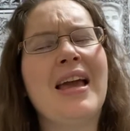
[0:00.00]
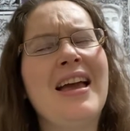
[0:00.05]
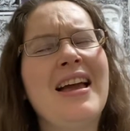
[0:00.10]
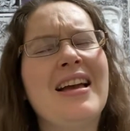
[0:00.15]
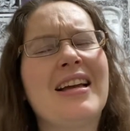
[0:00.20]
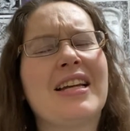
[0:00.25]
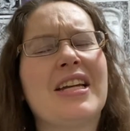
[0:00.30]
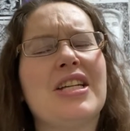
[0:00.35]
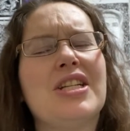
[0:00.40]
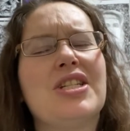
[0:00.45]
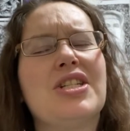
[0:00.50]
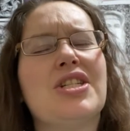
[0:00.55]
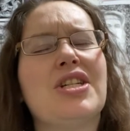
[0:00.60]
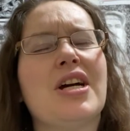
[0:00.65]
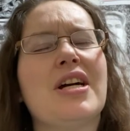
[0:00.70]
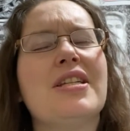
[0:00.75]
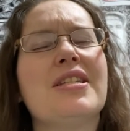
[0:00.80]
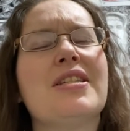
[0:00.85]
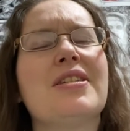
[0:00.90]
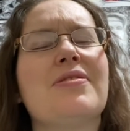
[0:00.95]
can
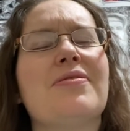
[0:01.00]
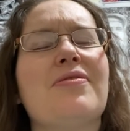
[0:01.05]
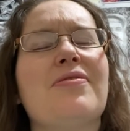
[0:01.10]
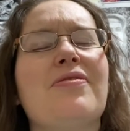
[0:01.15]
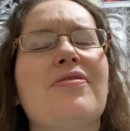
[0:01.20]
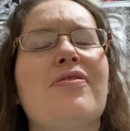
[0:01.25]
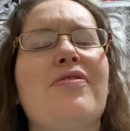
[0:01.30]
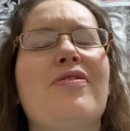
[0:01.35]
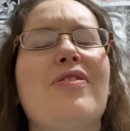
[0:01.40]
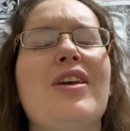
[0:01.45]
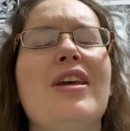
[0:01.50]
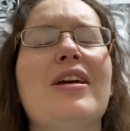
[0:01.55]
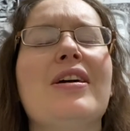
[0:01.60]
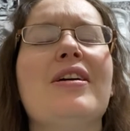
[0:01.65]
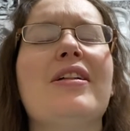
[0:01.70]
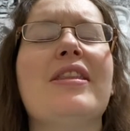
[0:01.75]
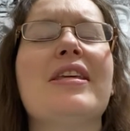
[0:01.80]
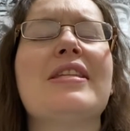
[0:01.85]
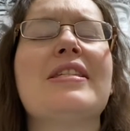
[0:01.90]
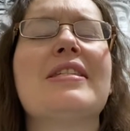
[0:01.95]
just
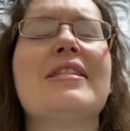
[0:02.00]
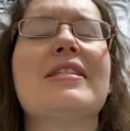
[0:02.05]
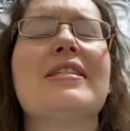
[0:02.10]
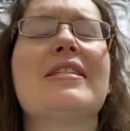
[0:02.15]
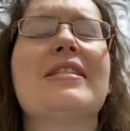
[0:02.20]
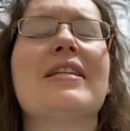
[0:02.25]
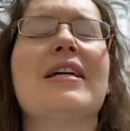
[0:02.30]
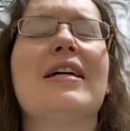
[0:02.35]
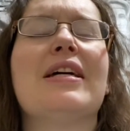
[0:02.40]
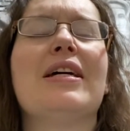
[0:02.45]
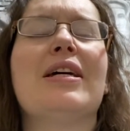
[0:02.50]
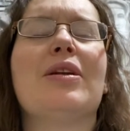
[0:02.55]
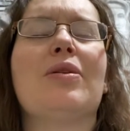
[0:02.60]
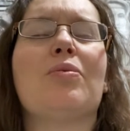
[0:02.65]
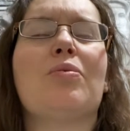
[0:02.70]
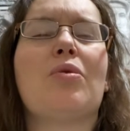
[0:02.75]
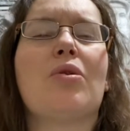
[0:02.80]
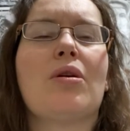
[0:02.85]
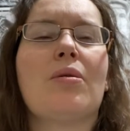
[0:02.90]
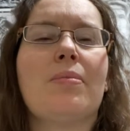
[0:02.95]
feel the sun
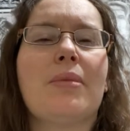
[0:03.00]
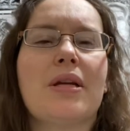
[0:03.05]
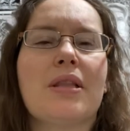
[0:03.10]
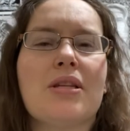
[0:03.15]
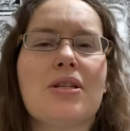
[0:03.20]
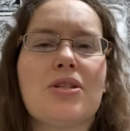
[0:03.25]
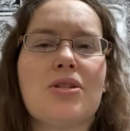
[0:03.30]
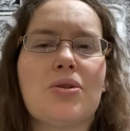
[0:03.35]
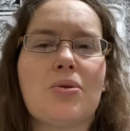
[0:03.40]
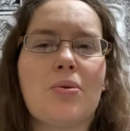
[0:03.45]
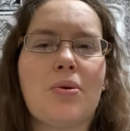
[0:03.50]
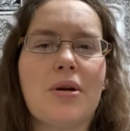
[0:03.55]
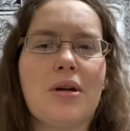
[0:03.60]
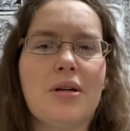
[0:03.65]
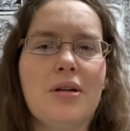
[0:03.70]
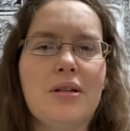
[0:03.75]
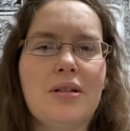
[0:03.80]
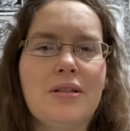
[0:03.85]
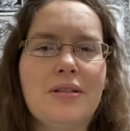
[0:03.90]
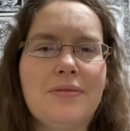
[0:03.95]
warming the
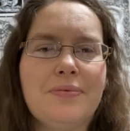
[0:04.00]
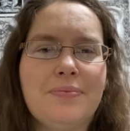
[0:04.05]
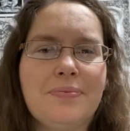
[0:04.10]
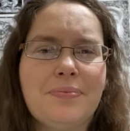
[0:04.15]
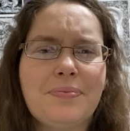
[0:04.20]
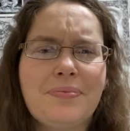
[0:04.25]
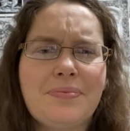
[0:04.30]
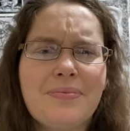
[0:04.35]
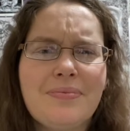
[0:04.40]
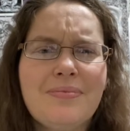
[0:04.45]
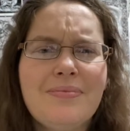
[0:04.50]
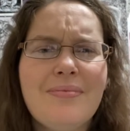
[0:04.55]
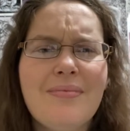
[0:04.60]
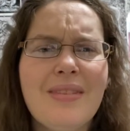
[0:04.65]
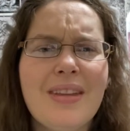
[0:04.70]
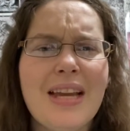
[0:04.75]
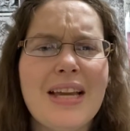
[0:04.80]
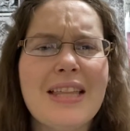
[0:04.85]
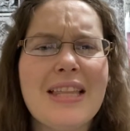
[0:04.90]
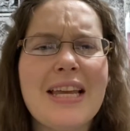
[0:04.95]
soil.
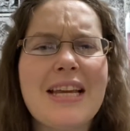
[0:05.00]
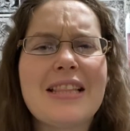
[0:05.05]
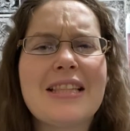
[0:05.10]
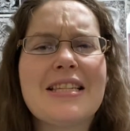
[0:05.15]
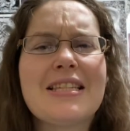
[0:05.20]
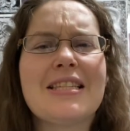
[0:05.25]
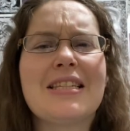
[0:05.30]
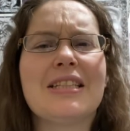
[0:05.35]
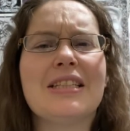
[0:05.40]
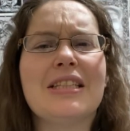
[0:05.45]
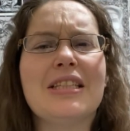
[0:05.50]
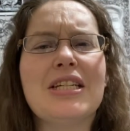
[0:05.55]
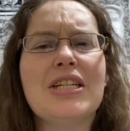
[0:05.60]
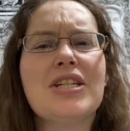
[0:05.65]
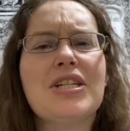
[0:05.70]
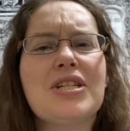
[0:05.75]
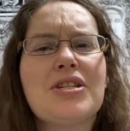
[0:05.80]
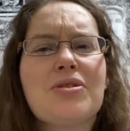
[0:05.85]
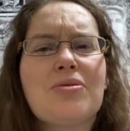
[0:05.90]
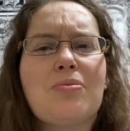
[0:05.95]
And like this
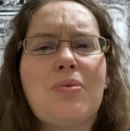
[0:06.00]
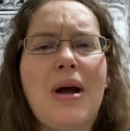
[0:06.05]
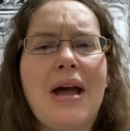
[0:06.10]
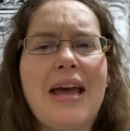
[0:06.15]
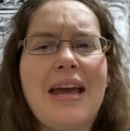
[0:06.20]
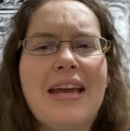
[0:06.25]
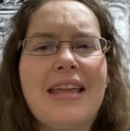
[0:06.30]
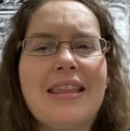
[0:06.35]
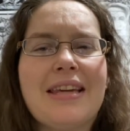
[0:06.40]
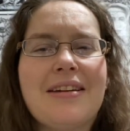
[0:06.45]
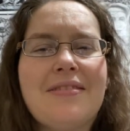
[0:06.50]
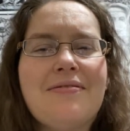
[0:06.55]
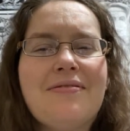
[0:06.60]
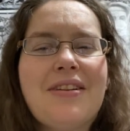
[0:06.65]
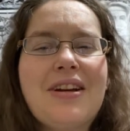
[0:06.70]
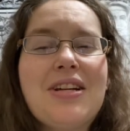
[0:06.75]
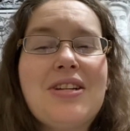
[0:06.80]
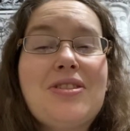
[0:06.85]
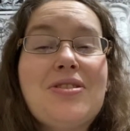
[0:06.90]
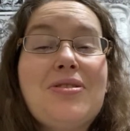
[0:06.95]
delicious way that
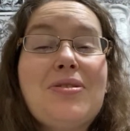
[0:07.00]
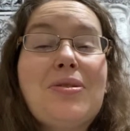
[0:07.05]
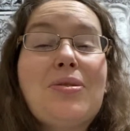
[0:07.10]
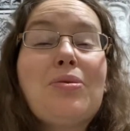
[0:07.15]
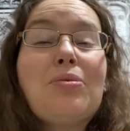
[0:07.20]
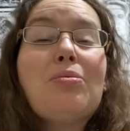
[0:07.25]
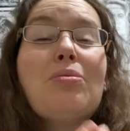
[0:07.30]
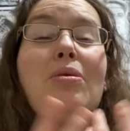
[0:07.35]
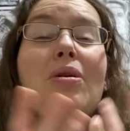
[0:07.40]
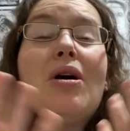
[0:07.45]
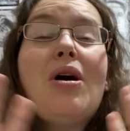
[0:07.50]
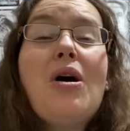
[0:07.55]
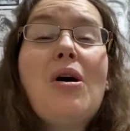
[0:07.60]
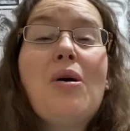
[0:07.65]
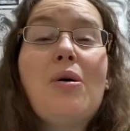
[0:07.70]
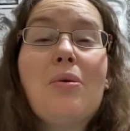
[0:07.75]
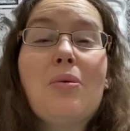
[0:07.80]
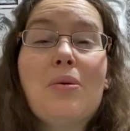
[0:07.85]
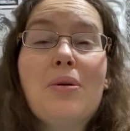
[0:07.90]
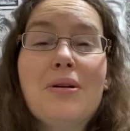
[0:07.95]
invites you to
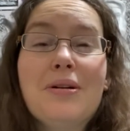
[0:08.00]
grow.